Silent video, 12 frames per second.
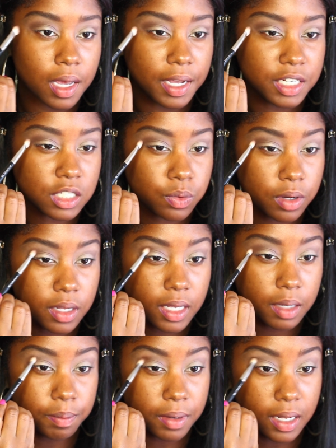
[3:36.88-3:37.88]
And you just want to
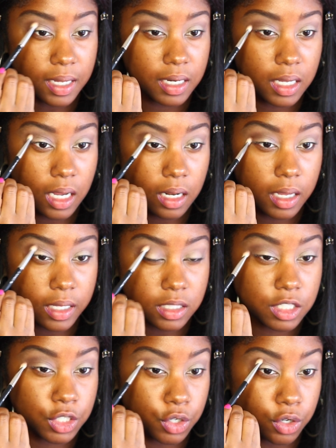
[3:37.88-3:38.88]
keep blending
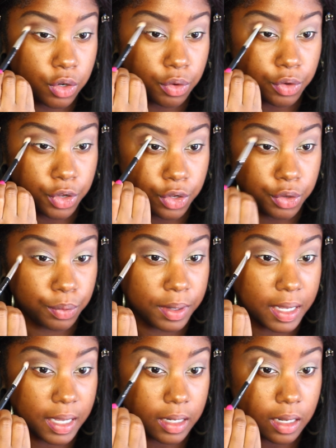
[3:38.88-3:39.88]
until you
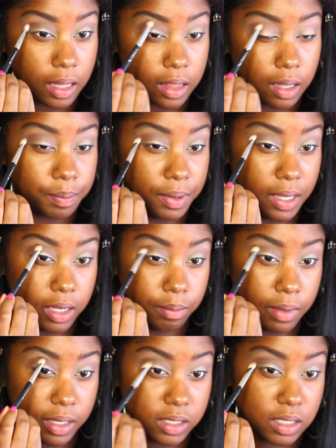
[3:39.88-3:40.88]
get the
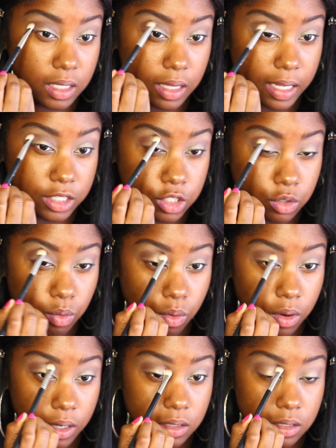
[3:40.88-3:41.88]
pigment that you
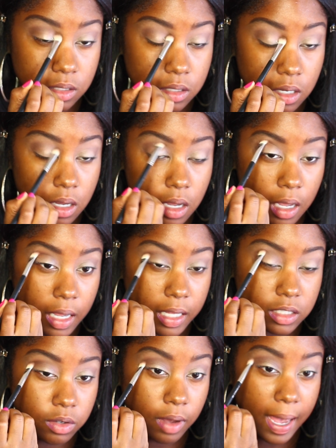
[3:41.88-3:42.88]
want.
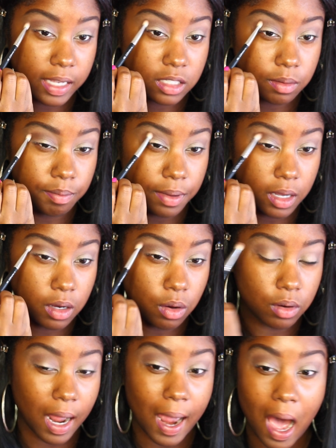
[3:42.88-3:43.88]
It's okay to
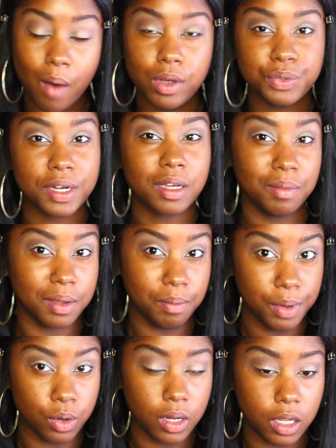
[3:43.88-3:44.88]
build. I always recommend
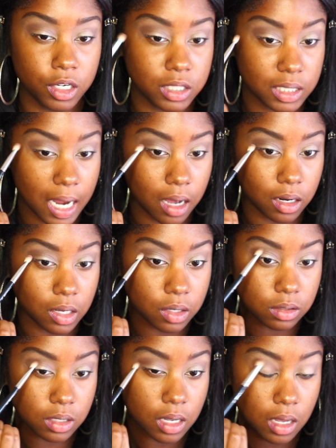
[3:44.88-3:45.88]
building your
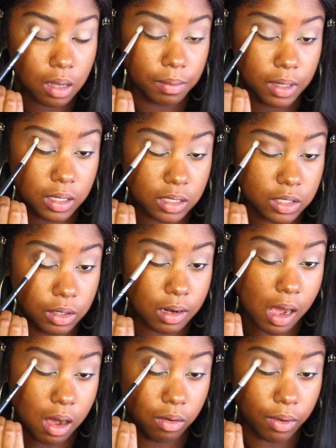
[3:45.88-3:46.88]
shadows because you can
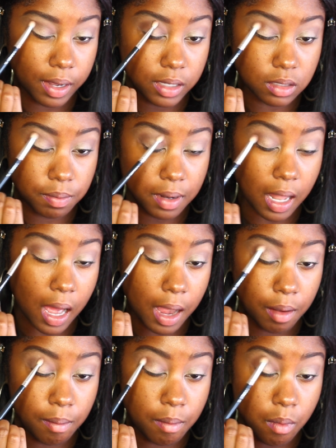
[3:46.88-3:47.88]
always
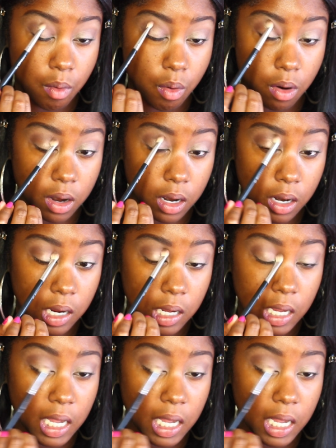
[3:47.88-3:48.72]
apply more.